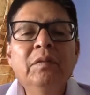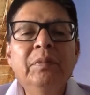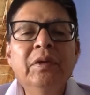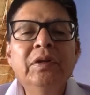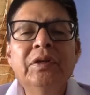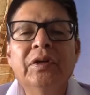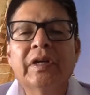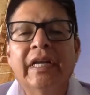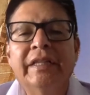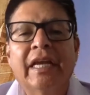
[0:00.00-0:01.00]
build your
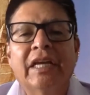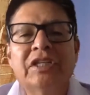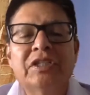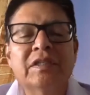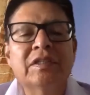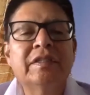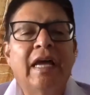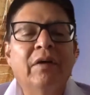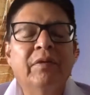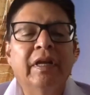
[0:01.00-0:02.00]
connections that
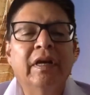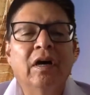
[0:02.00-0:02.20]
way